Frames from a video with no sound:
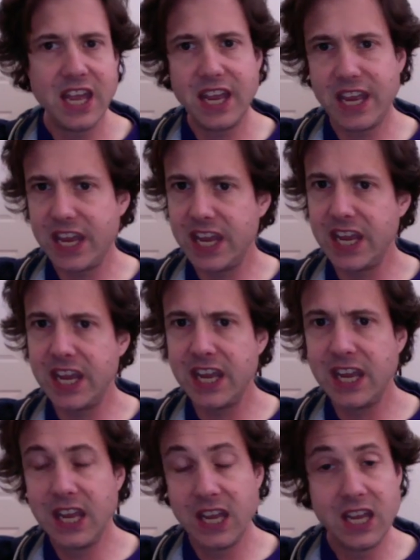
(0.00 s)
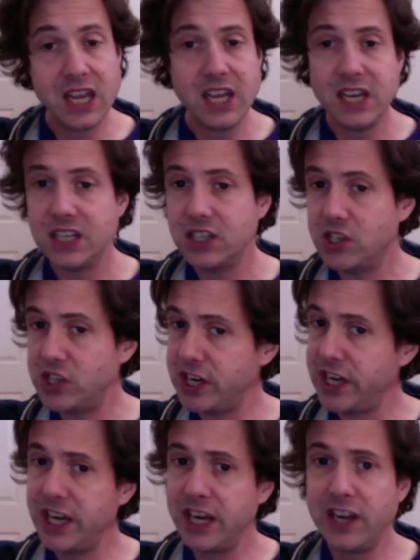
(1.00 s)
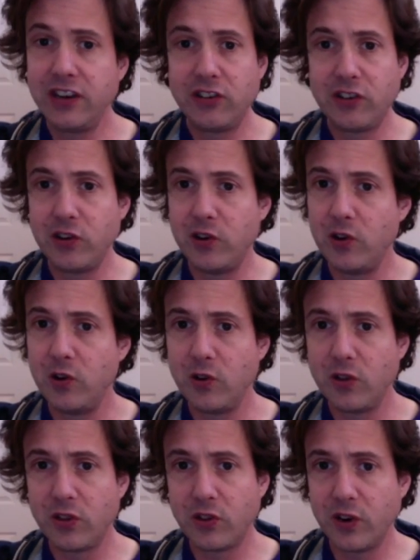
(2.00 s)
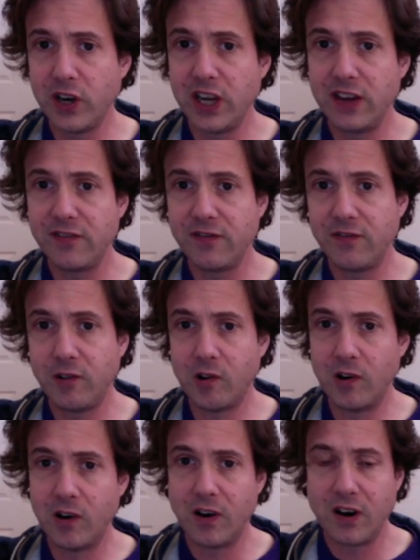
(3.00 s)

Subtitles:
E, G, 2, 3, 4.